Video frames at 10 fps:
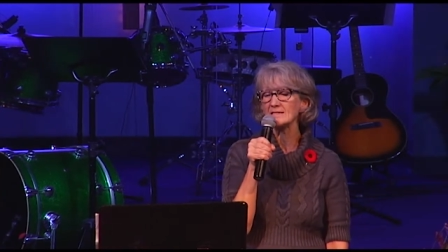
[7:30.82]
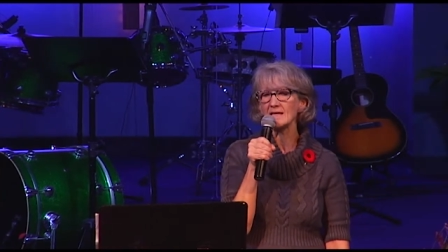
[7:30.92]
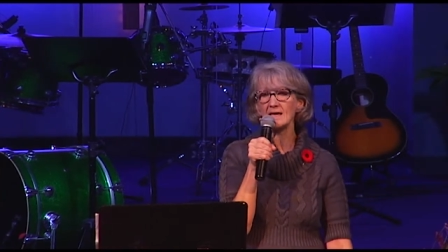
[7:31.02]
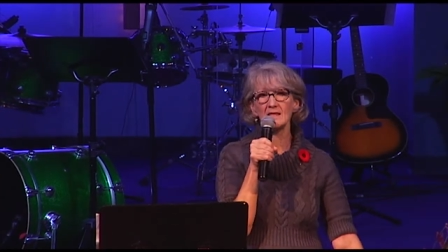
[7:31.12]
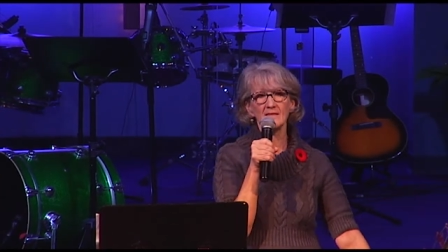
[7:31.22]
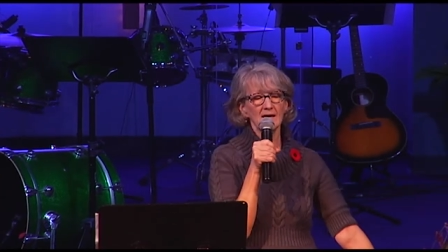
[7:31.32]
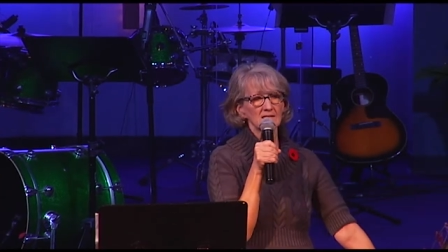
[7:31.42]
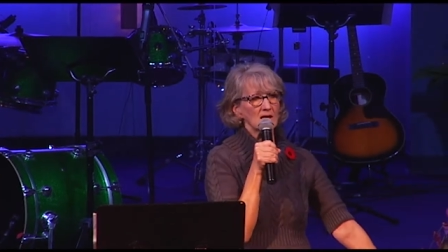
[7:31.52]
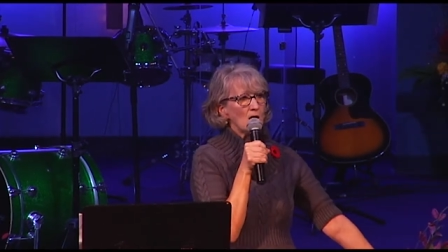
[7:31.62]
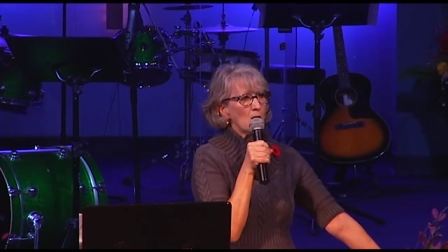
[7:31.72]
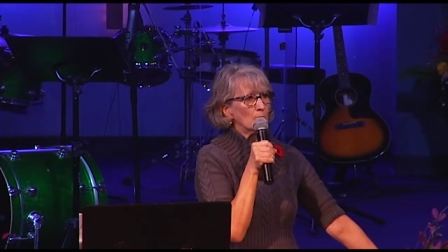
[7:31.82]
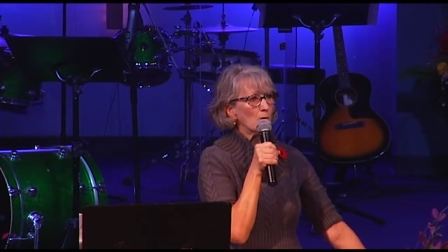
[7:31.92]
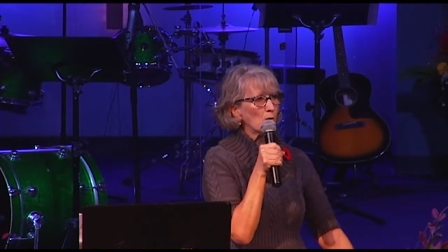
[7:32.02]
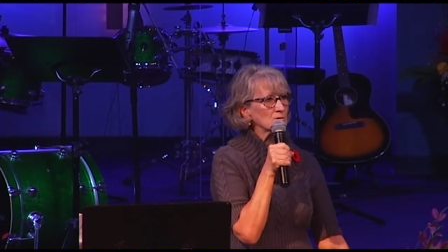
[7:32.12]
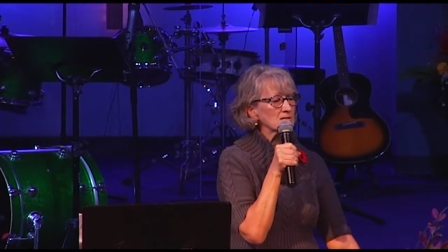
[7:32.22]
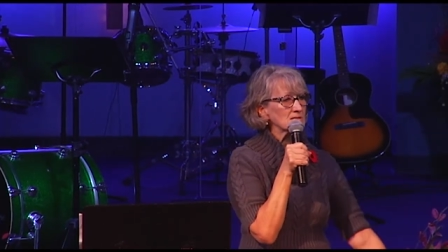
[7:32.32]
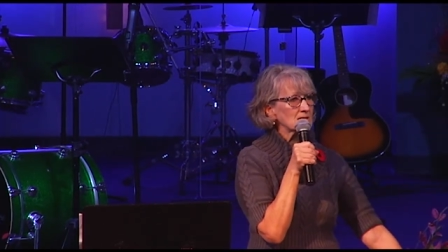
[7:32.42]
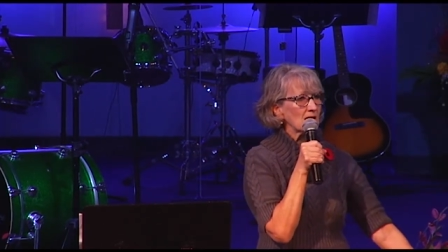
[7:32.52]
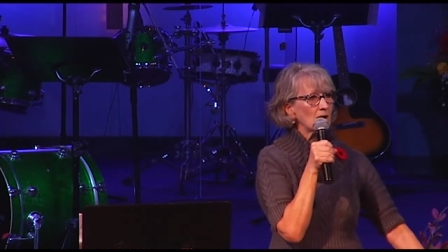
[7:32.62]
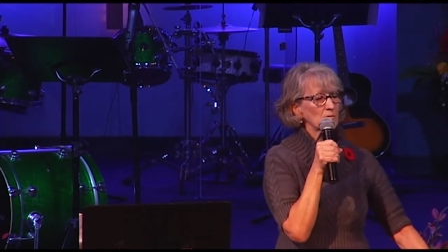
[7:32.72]
say that Moses
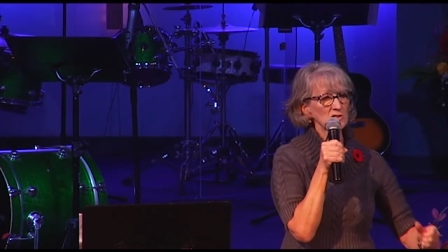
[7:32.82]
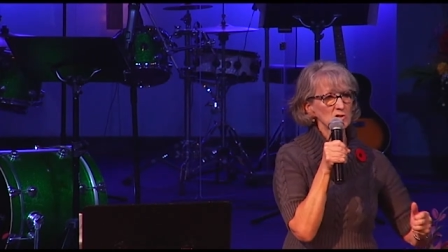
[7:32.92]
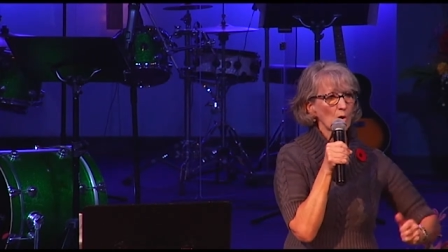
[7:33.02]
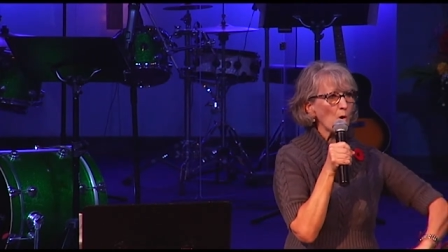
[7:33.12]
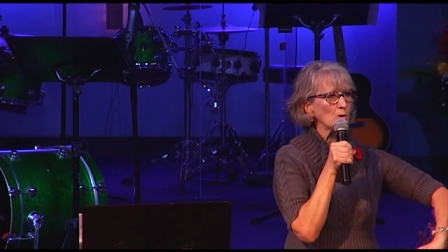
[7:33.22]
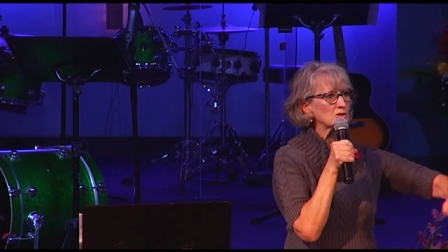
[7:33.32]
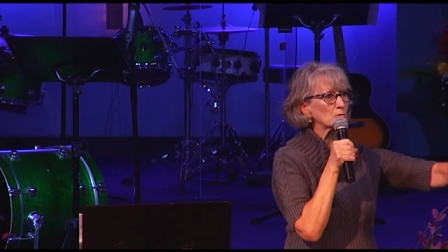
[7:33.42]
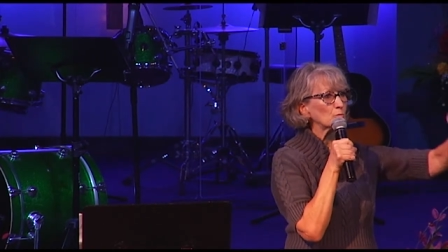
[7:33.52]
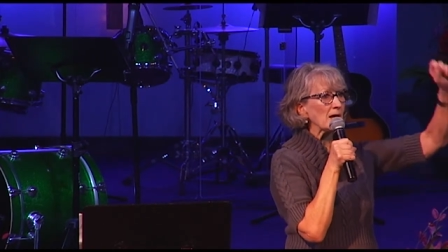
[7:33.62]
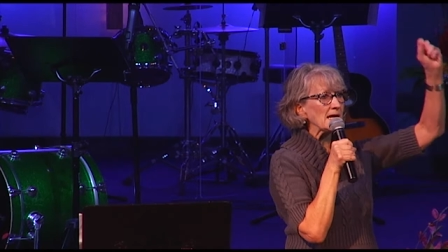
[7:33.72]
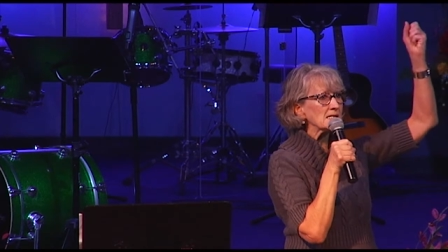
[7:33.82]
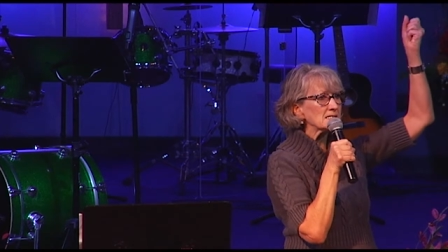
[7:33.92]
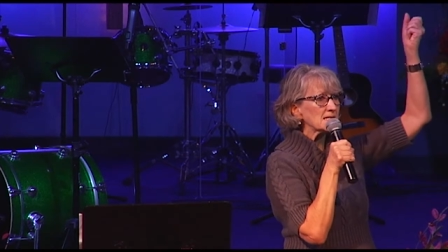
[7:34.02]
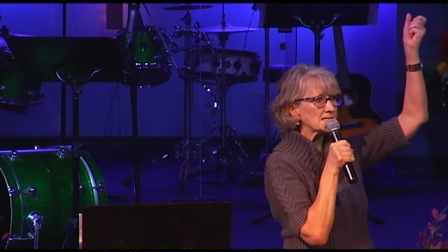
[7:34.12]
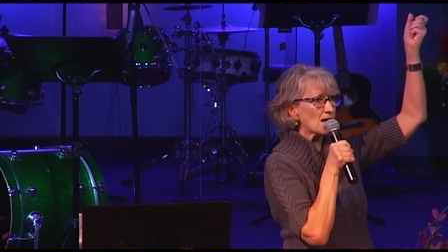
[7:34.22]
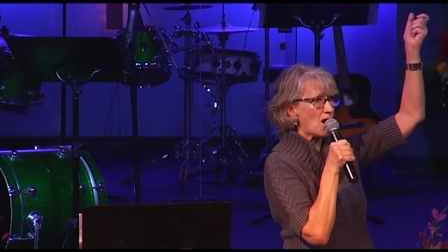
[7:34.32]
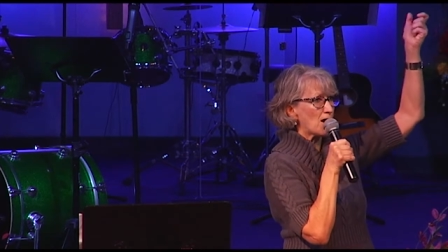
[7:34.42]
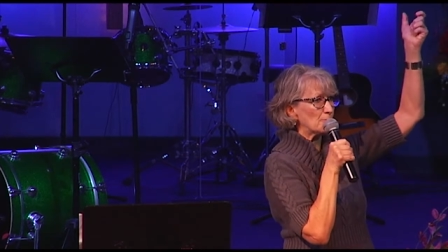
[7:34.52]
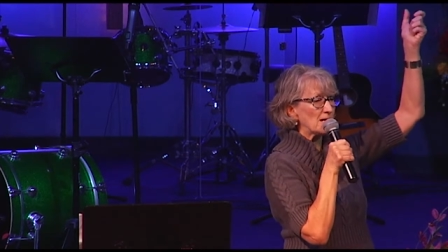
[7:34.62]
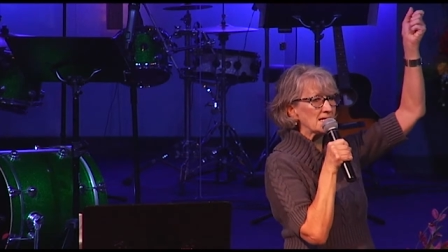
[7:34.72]
was told to raise his
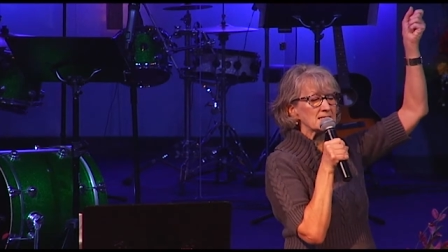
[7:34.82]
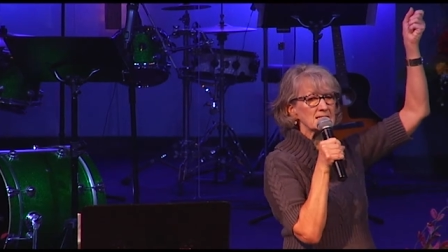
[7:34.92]
arm, raise